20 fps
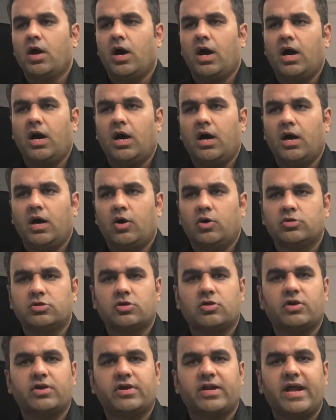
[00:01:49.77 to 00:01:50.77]
uh, on the
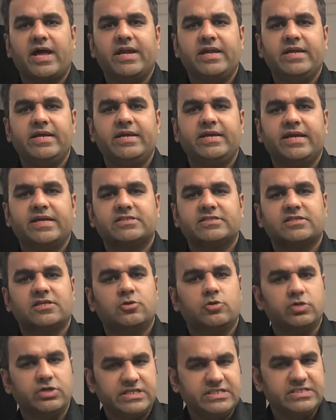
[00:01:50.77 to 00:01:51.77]
contrary he takes an
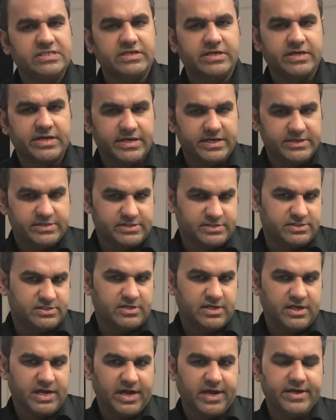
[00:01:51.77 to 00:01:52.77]
OTC trades
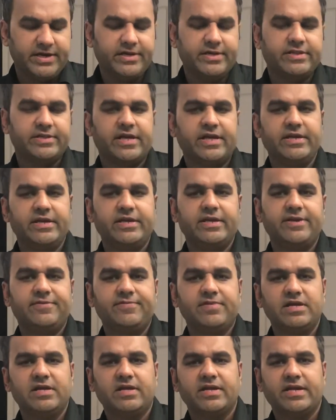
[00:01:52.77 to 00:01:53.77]
right then it
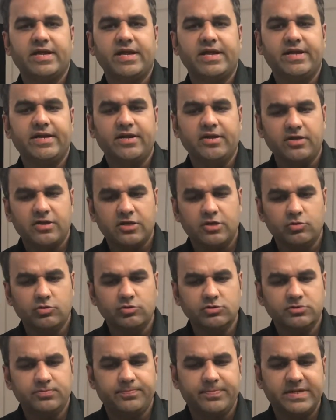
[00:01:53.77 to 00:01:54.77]
will create a
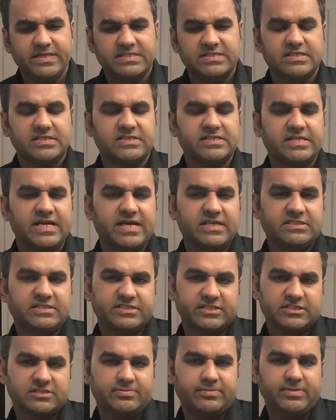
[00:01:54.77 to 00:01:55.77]
huge basis
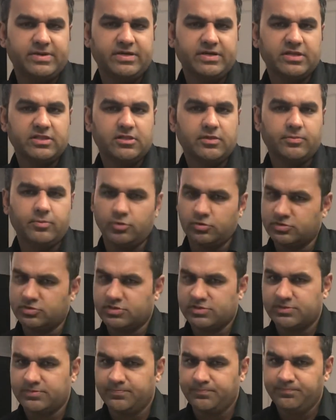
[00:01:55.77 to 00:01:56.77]
adjustment in the
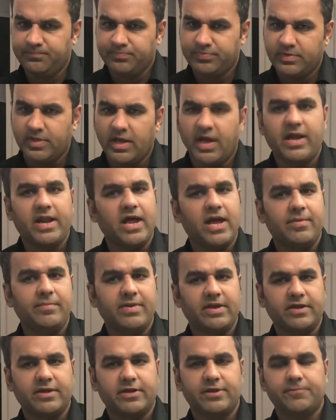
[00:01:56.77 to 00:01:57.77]
books and I am
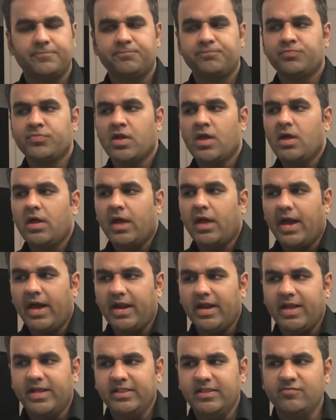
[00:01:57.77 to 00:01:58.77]
agreeing.
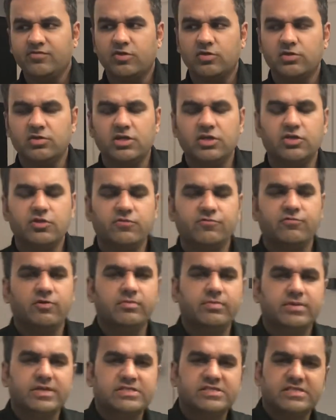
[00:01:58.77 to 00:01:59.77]
And I think one of the
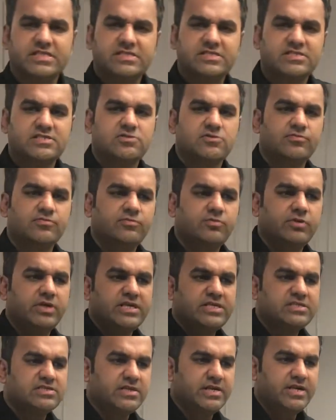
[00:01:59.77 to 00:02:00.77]
uniform consensus of
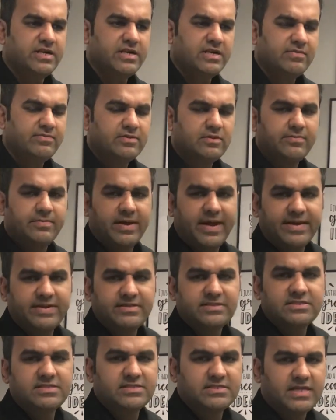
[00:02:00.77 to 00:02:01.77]
today's training with the
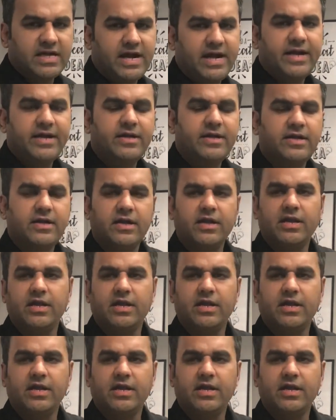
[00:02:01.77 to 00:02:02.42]
banks is that